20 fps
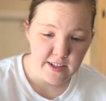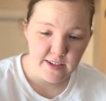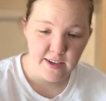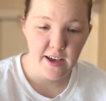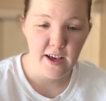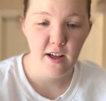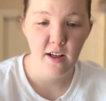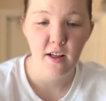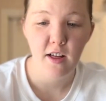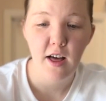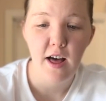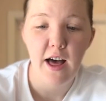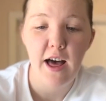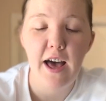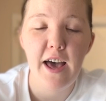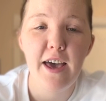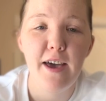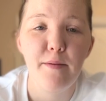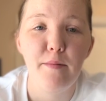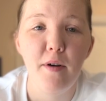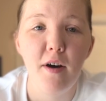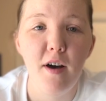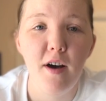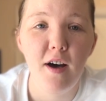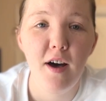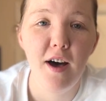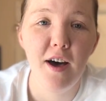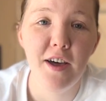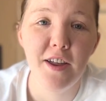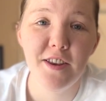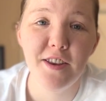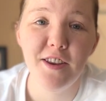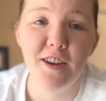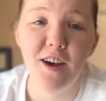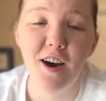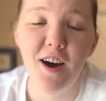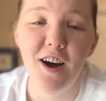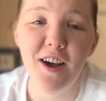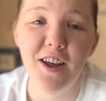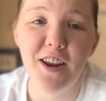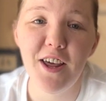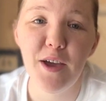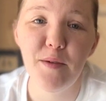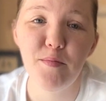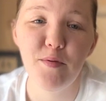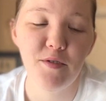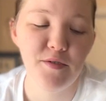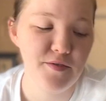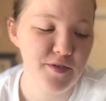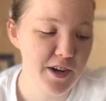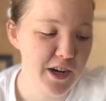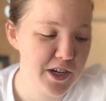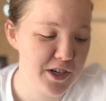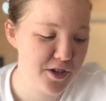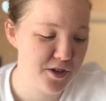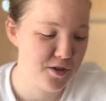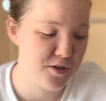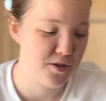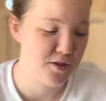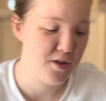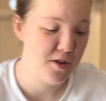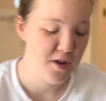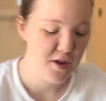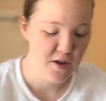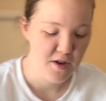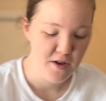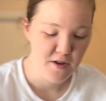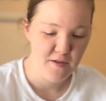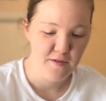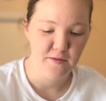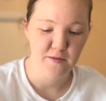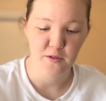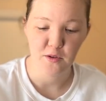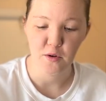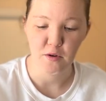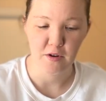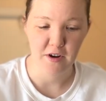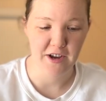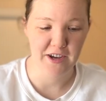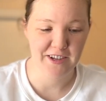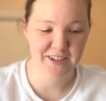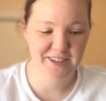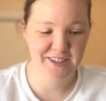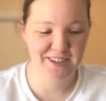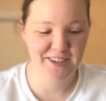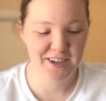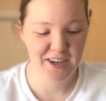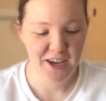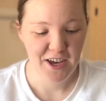tell, I am not a professional florist,